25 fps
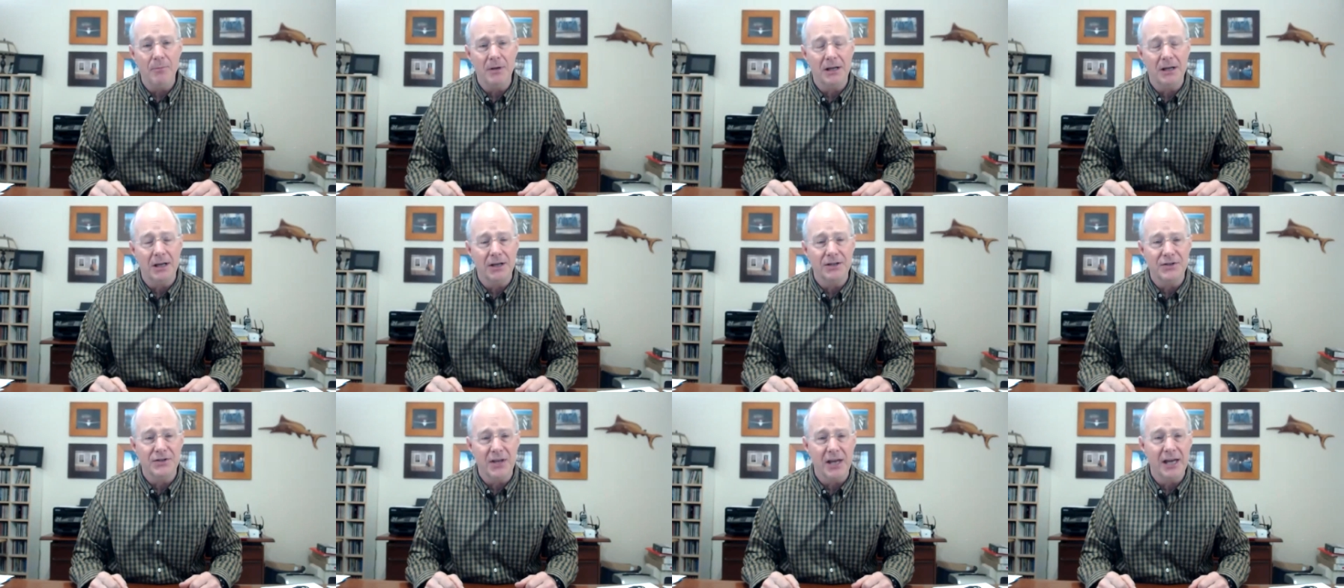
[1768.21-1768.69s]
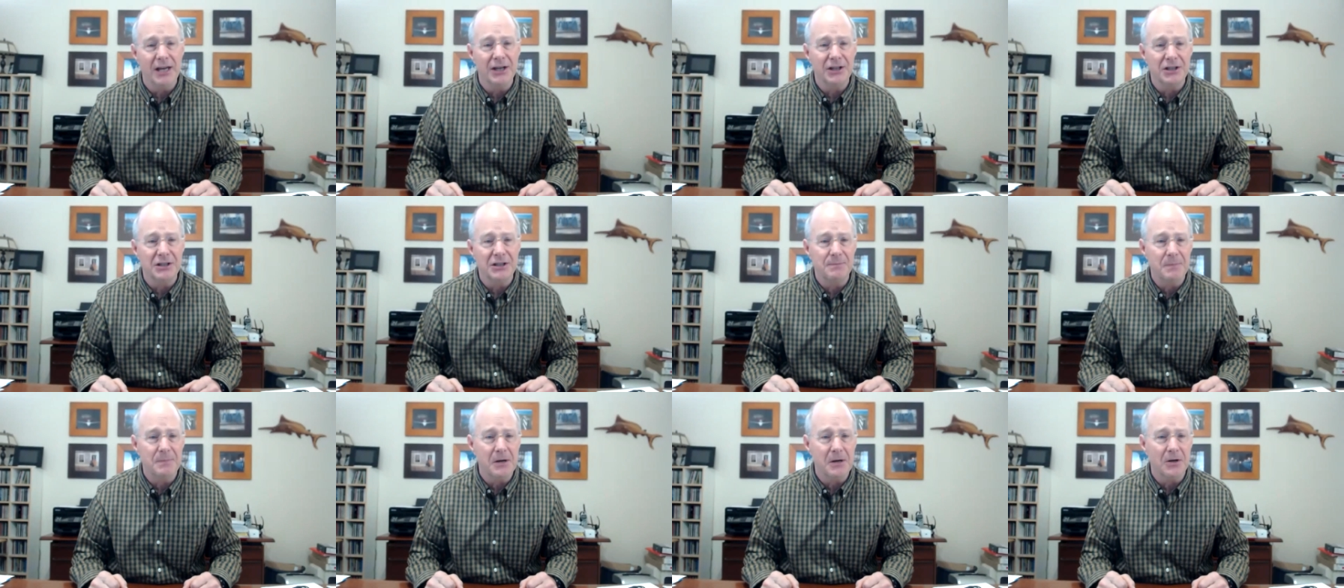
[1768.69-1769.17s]
because they had
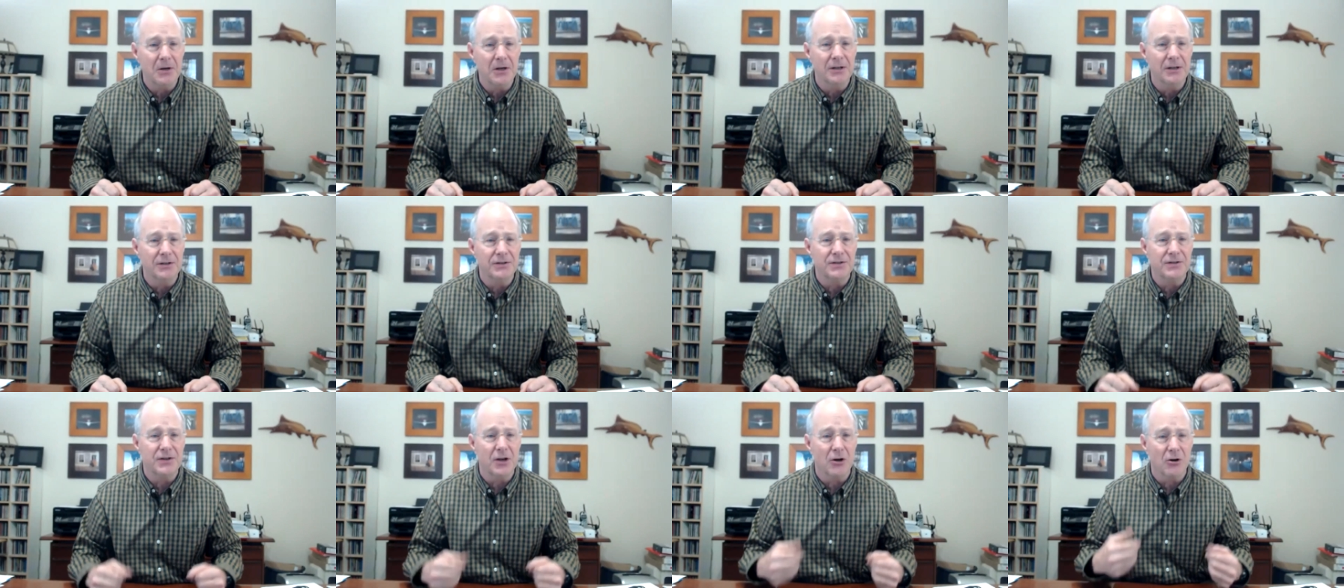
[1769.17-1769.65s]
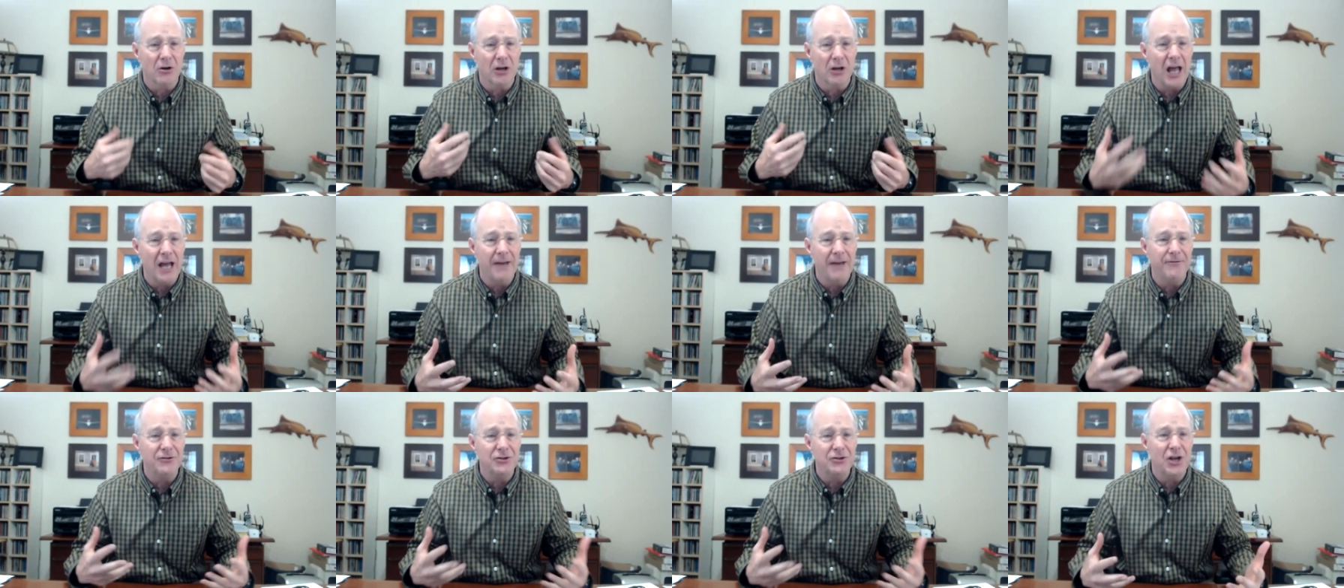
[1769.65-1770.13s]
experienced their
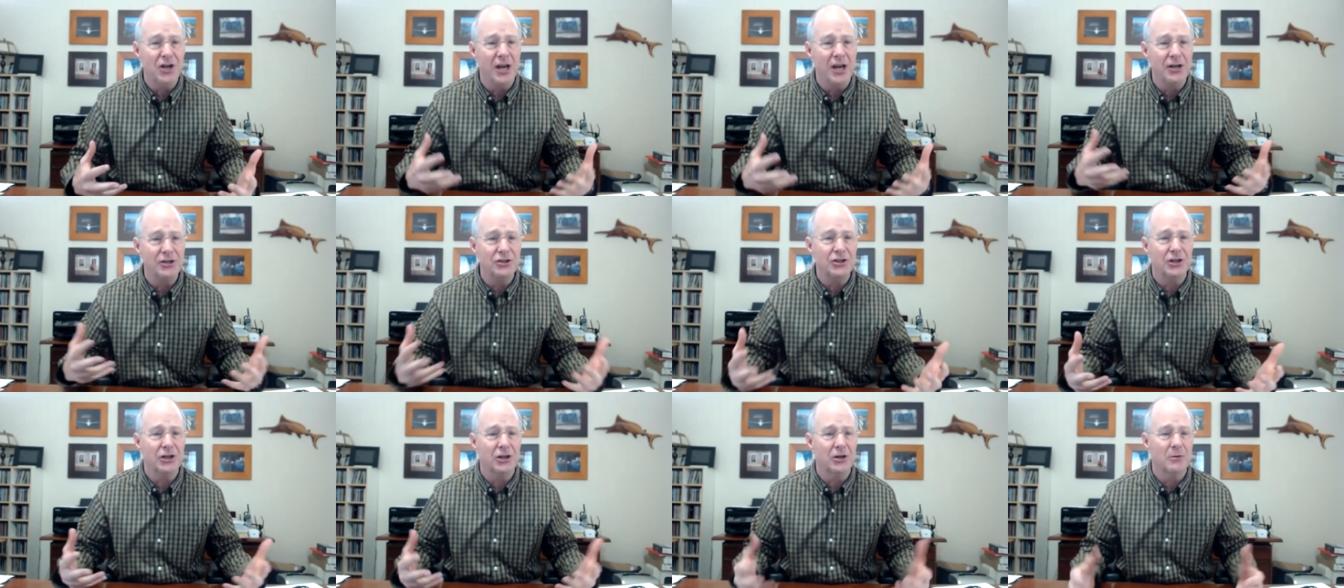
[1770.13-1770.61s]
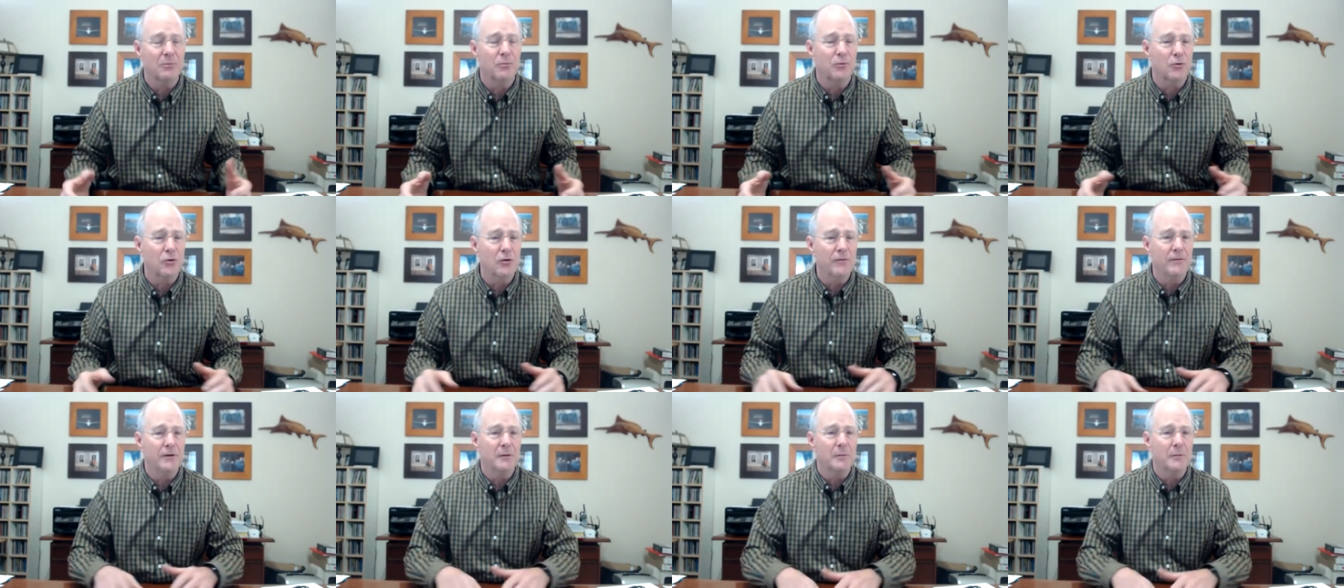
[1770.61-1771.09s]
life changing and
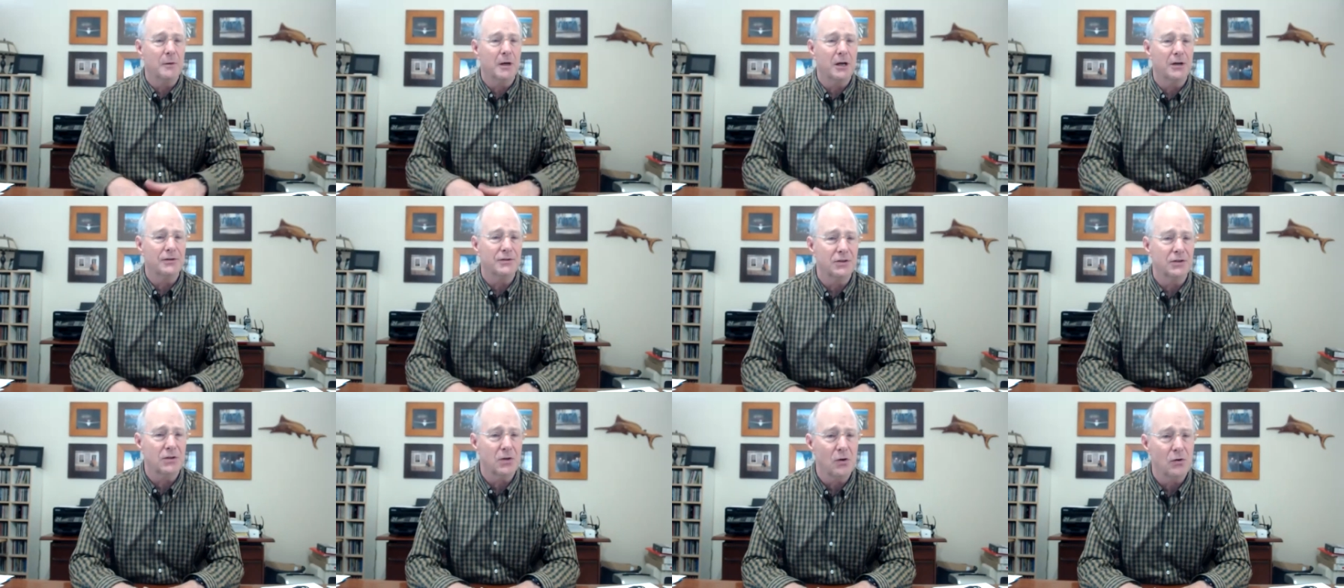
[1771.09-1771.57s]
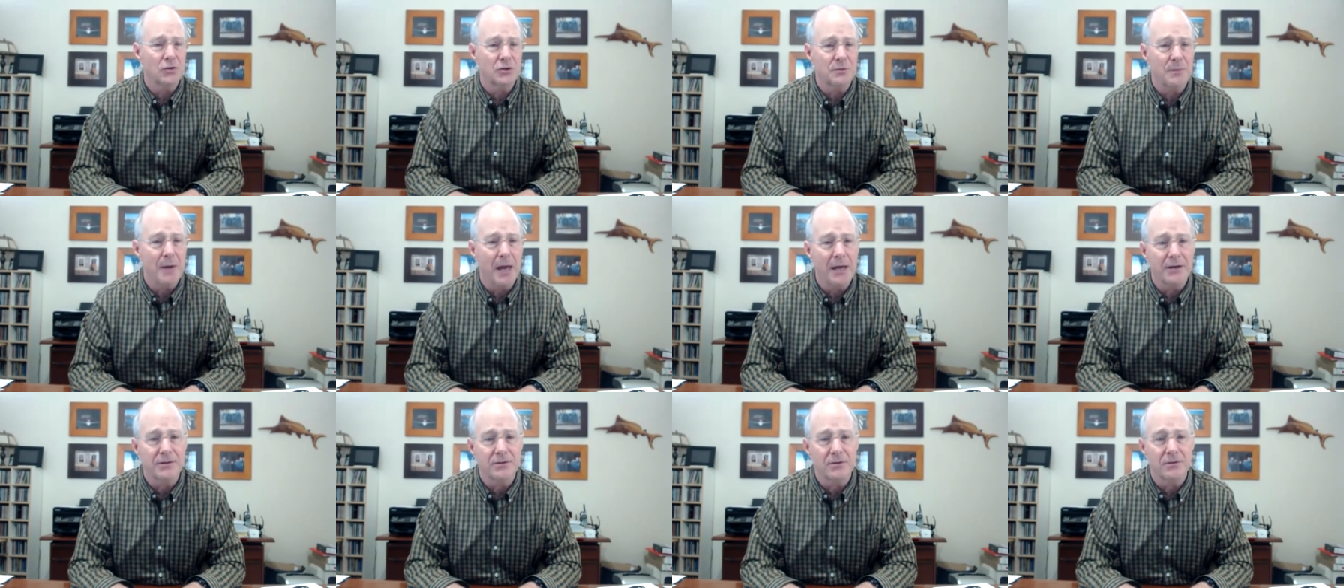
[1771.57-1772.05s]
improving because of
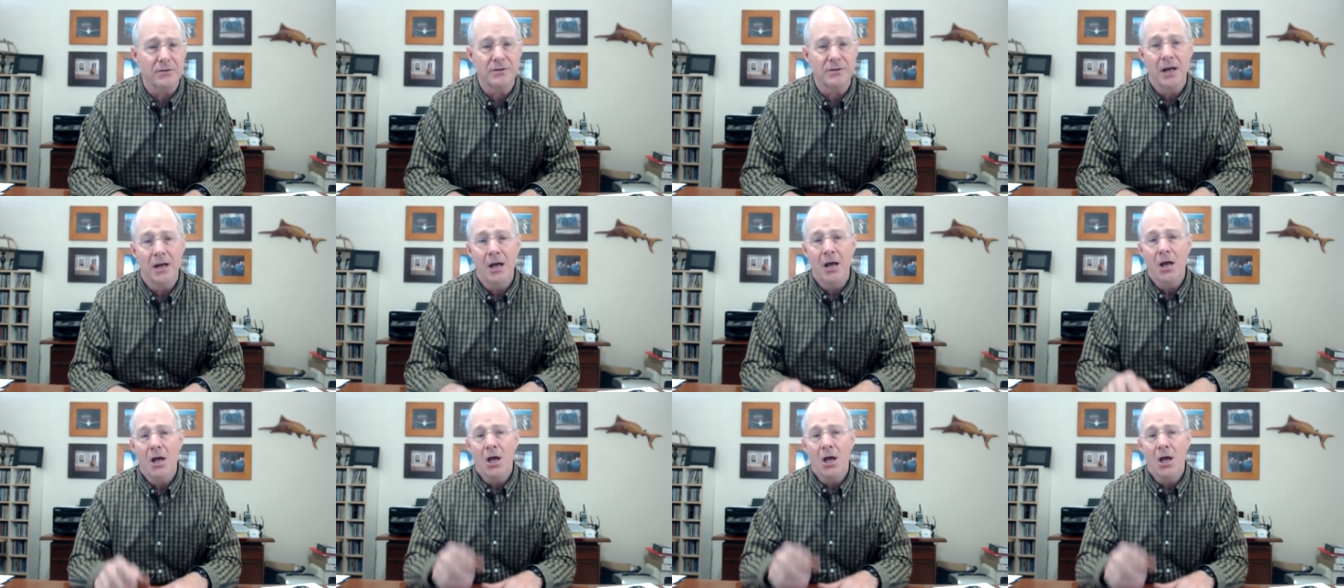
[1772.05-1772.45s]
Toastmasters.